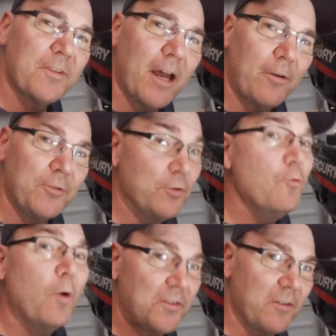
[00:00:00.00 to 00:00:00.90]
down to
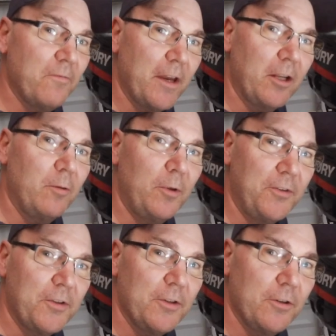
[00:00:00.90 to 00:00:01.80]
what's available
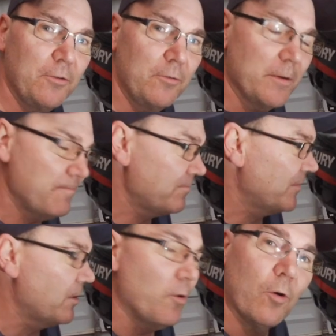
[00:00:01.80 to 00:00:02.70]
to you,
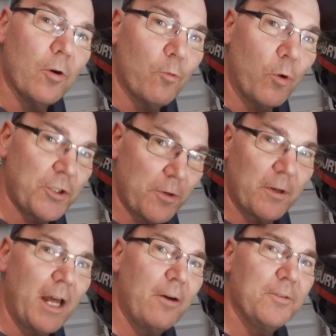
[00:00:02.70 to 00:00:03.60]
what you're
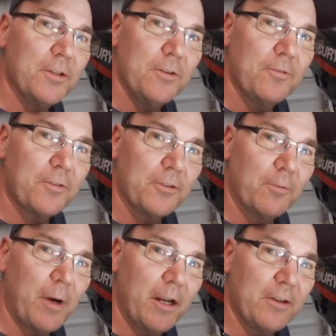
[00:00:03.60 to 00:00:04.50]
allowed to use on your
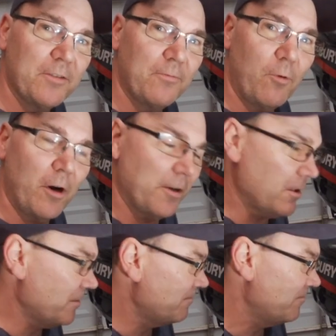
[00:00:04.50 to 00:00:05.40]
bodies of
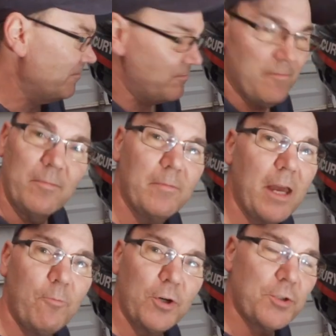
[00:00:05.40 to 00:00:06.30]
water,
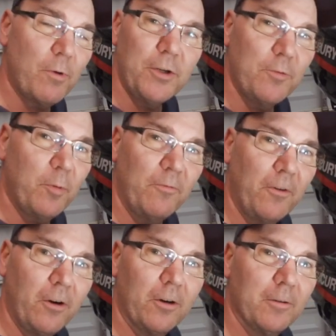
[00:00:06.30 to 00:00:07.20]
and which one you
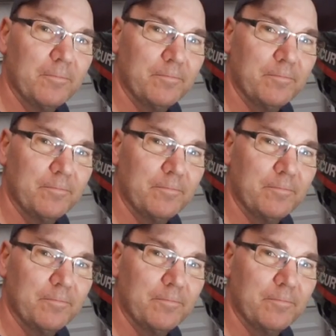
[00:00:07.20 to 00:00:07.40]
prefer.